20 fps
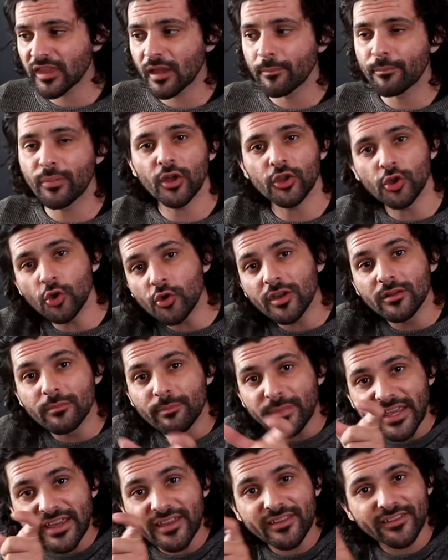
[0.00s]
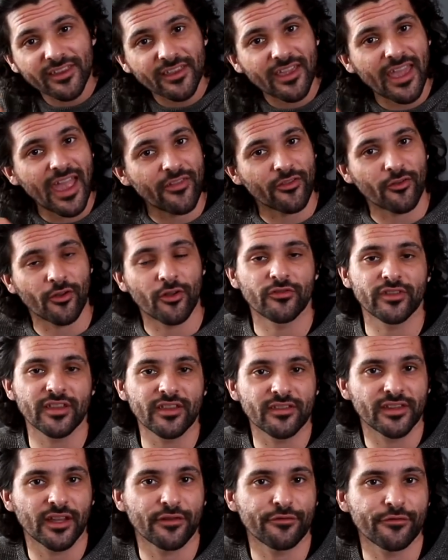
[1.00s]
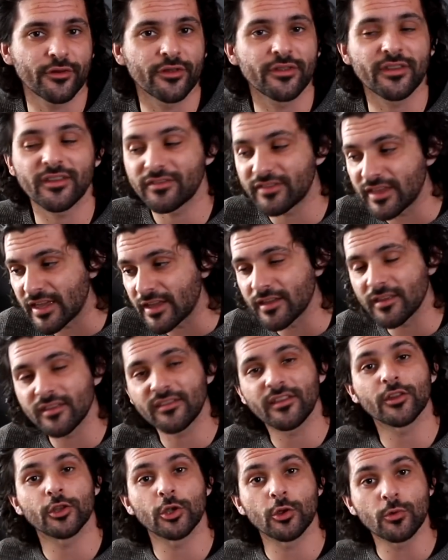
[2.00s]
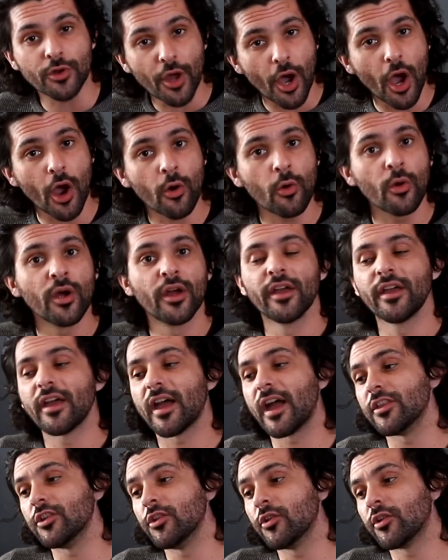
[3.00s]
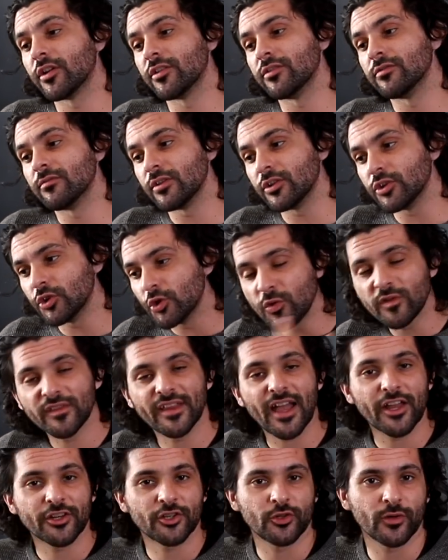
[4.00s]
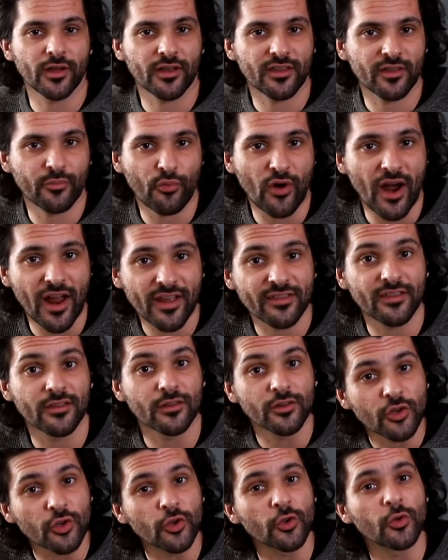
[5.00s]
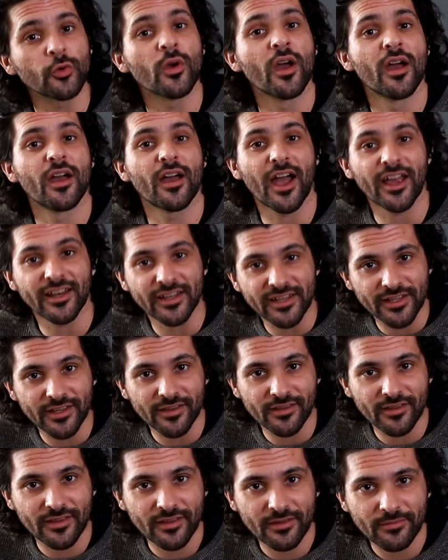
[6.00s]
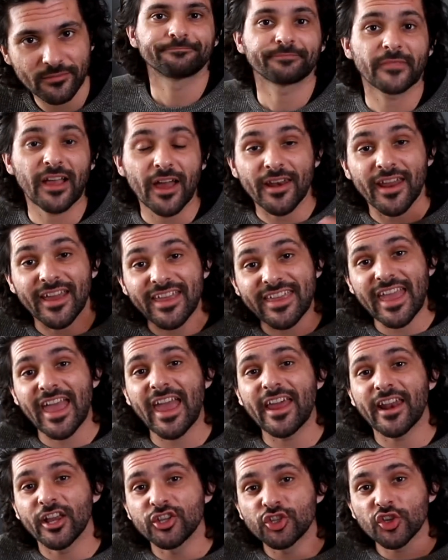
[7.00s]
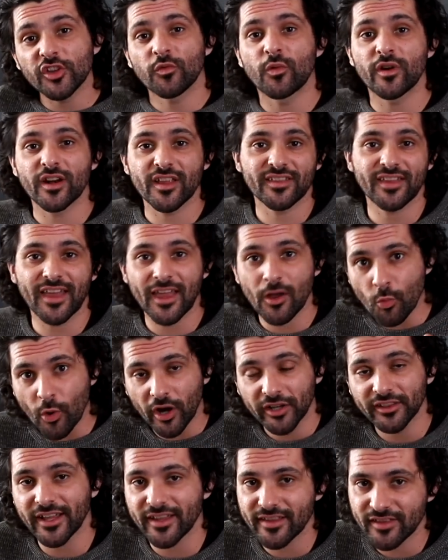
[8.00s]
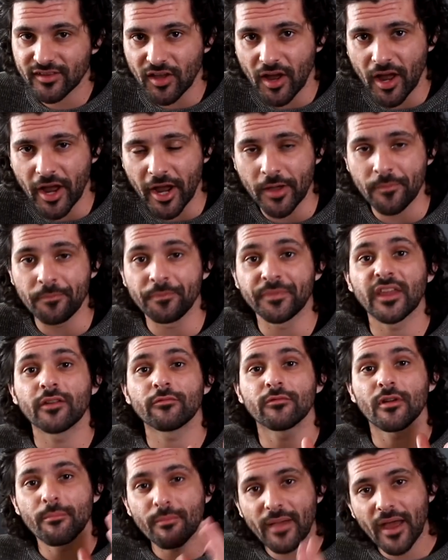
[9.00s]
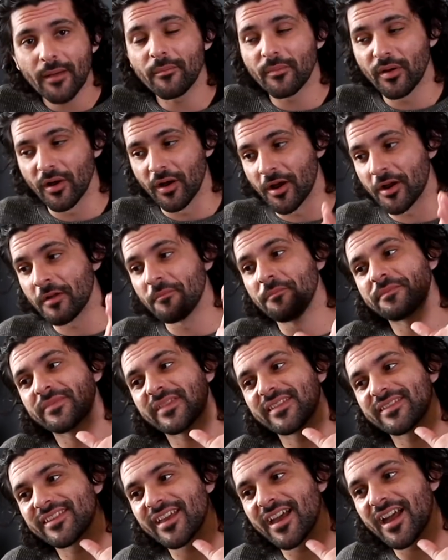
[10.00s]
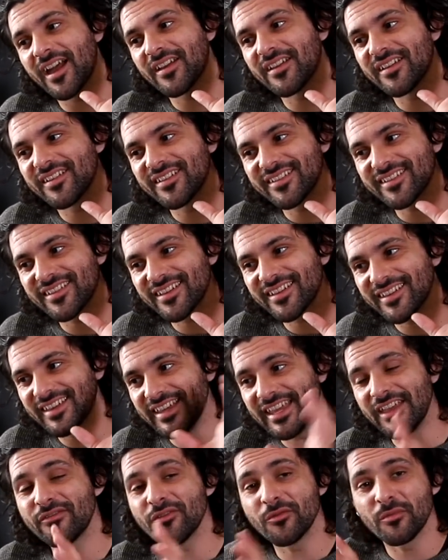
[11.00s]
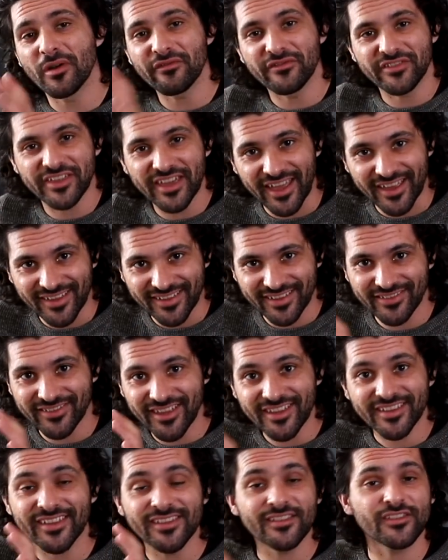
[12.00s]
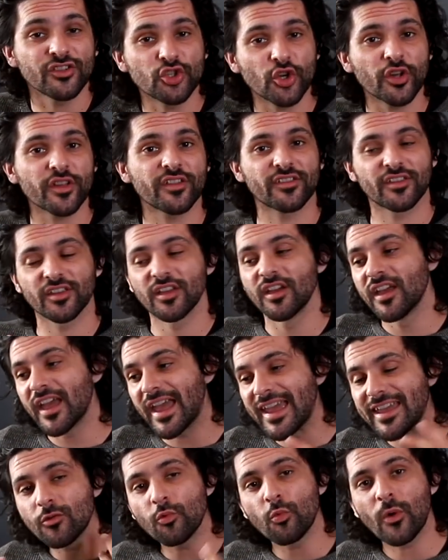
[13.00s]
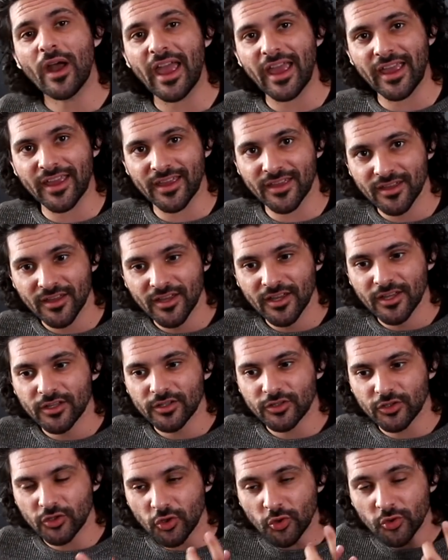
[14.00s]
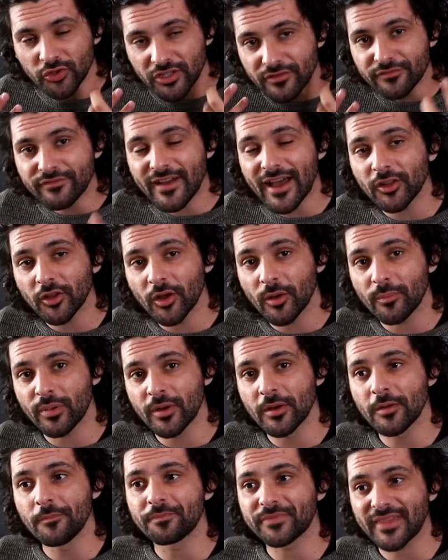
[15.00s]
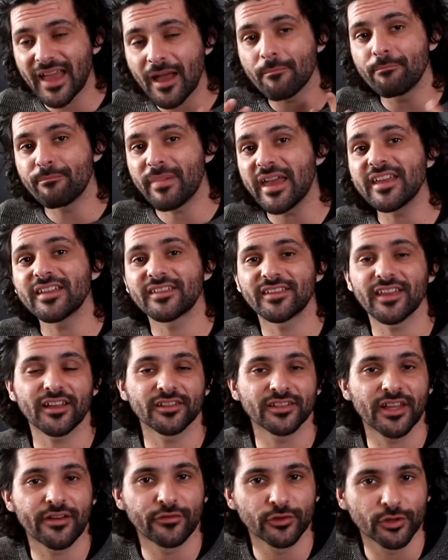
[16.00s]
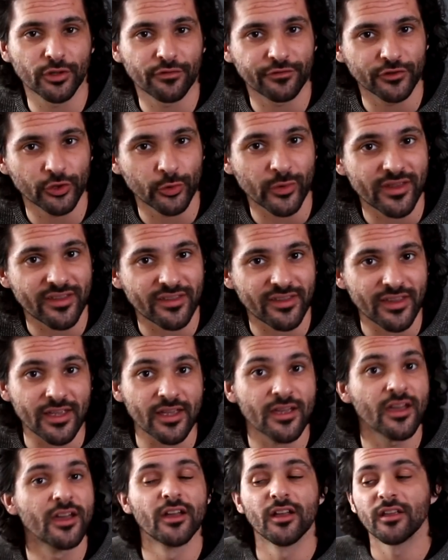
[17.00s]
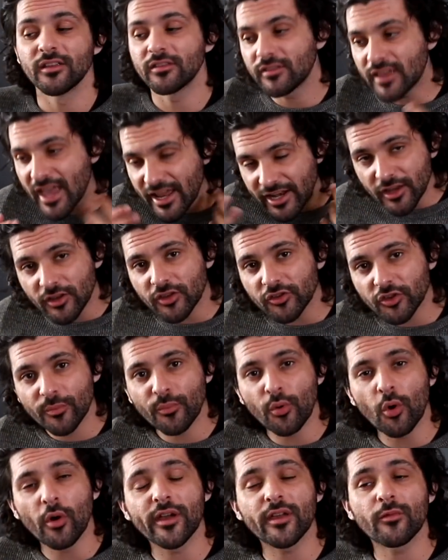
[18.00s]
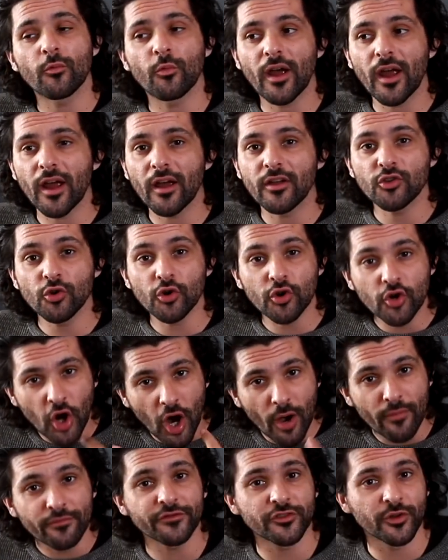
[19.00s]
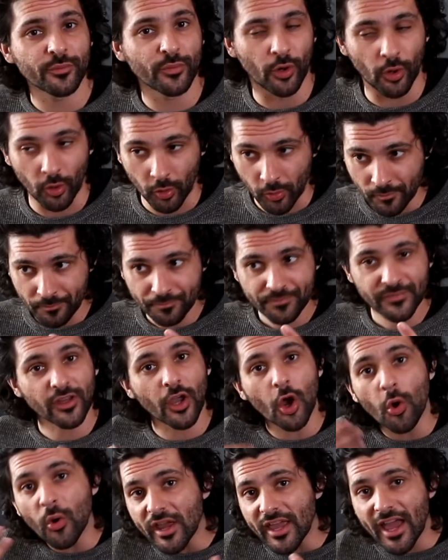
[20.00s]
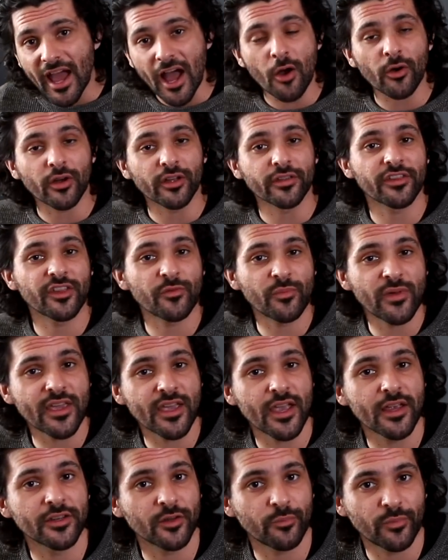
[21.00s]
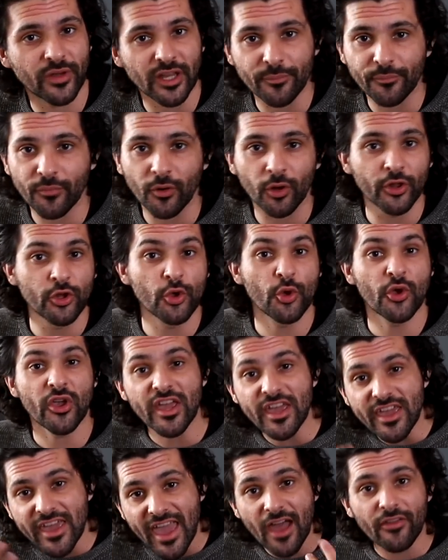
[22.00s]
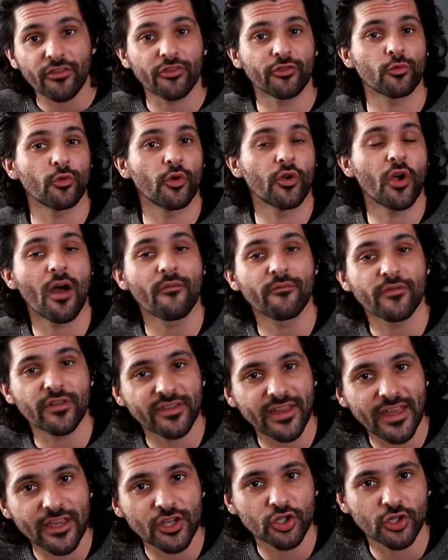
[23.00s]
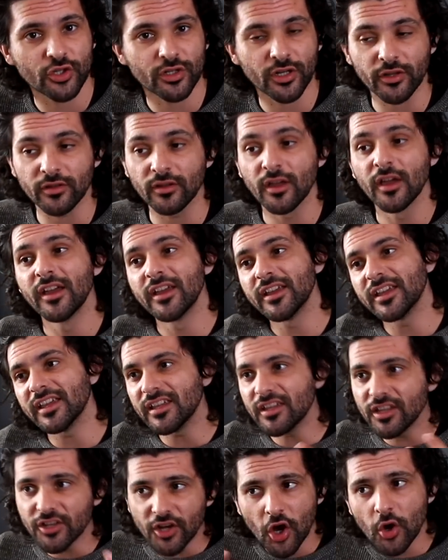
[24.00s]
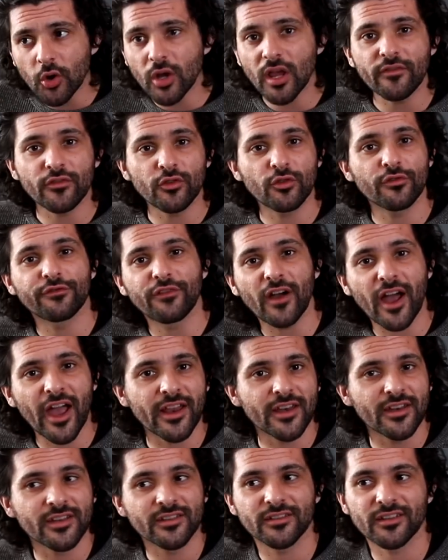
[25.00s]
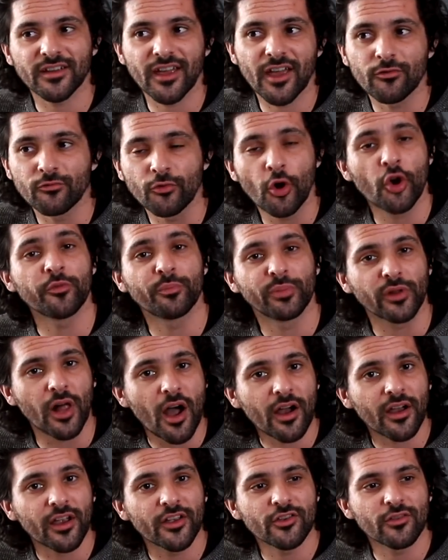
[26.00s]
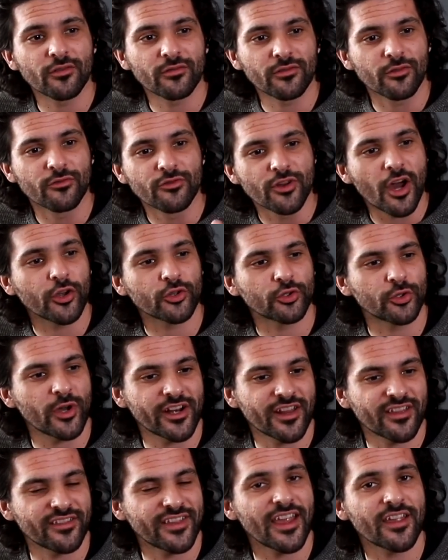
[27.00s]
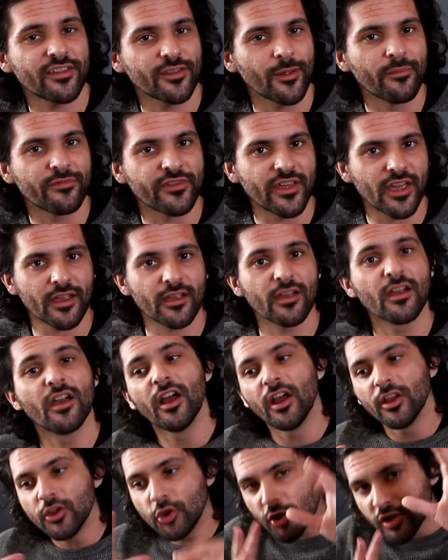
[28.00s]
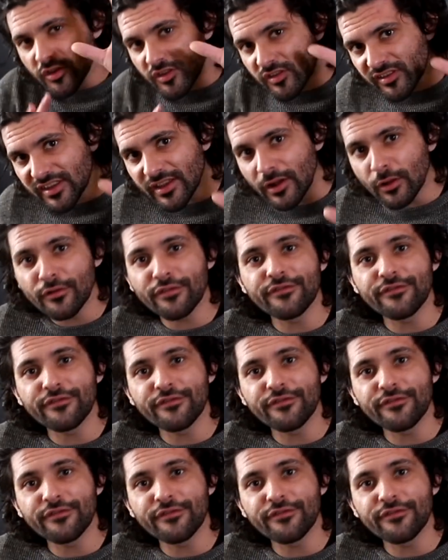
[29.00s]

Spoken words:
but you can piece together these different things that you know, and you can use that to express new ideas. And again, I just want to say one last time, remember that even with this is just a way to develop that basic level of fluency, getting to the point where you're comfortable going out and speaking to people and you can get through a conversation. And if you find a roadblock and you're not sure how to say something, you can still